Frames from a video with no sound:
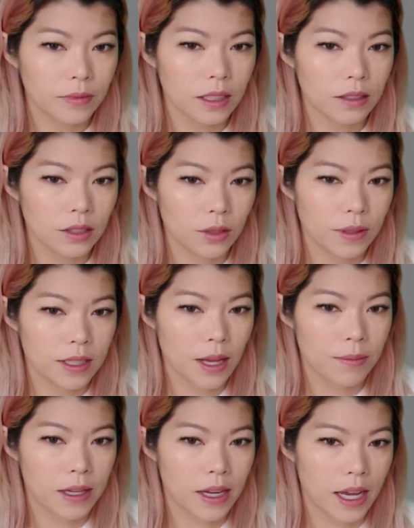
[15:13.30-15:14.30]
So we
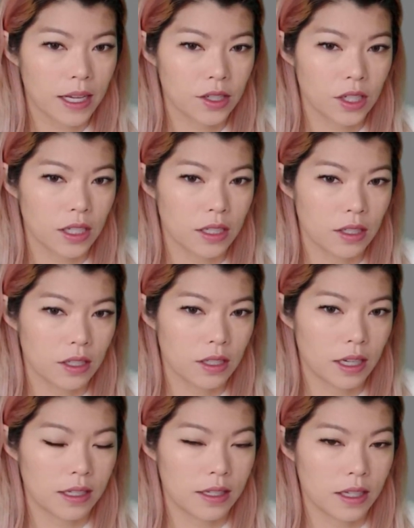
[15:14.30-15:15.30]
sub in h in
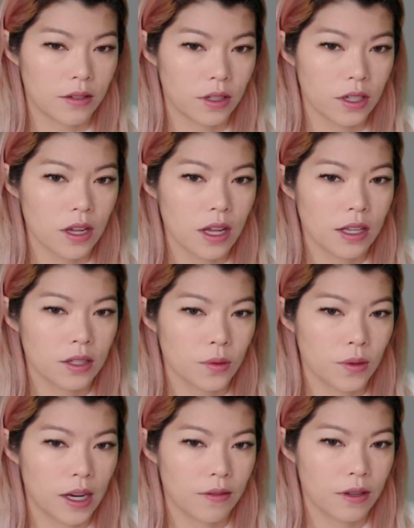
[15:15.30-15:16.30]
is 0.
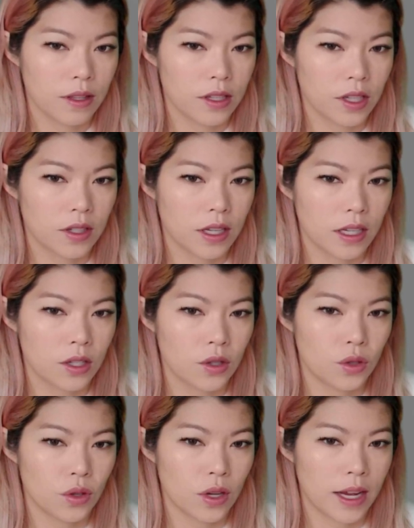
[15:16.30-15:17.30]
So we're left with just the
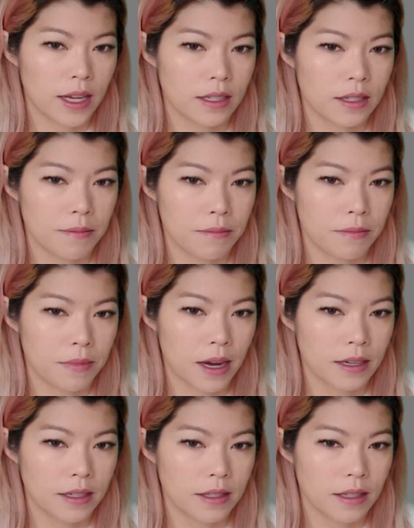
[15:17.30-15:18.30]
2x
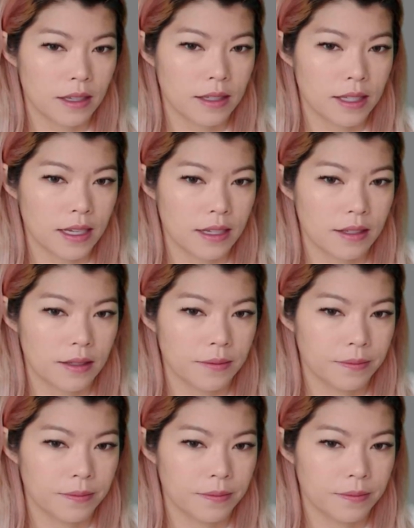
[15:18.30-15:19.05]
minus 6.